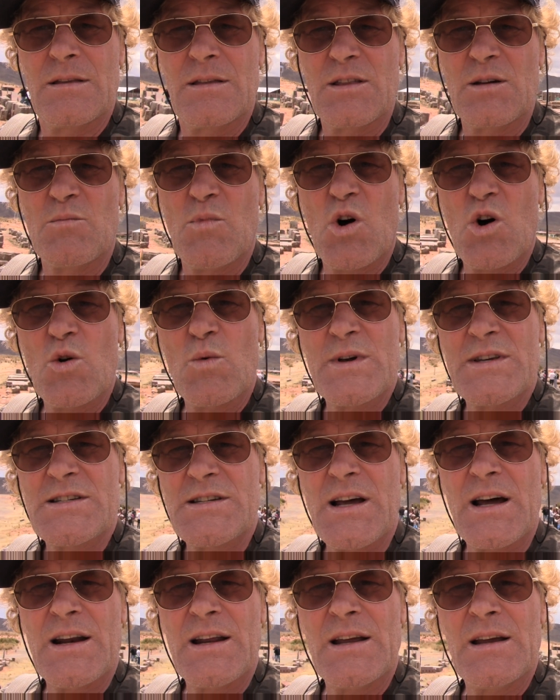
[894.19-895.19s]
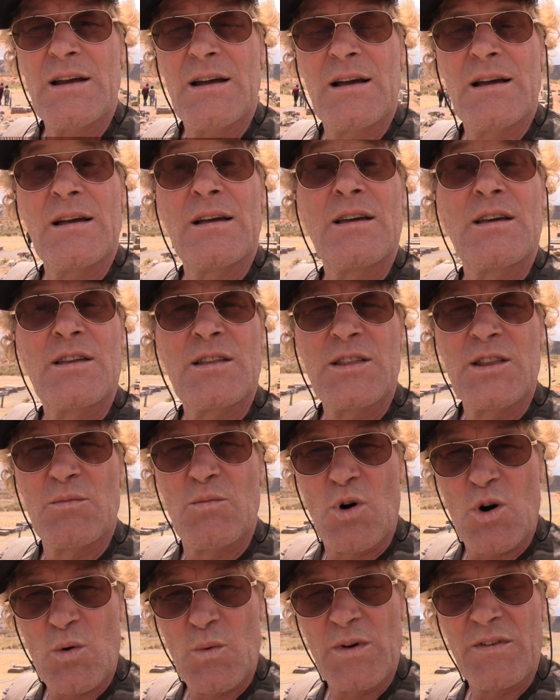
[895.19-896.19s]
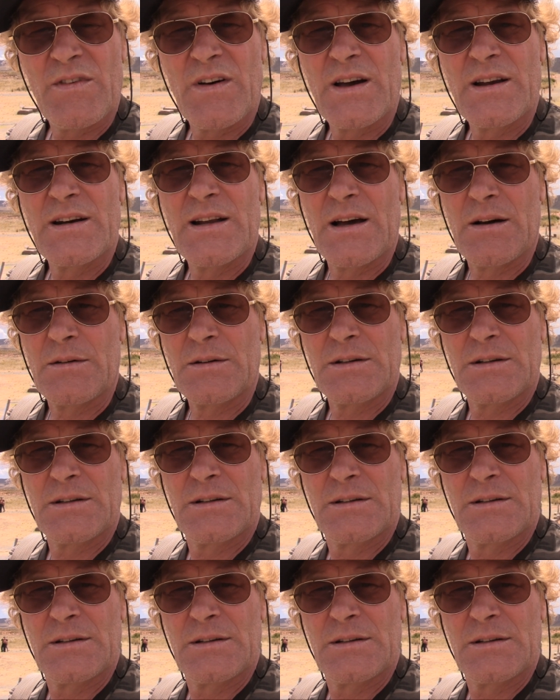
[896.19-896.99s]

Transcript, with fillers: The more we study, the more we find out.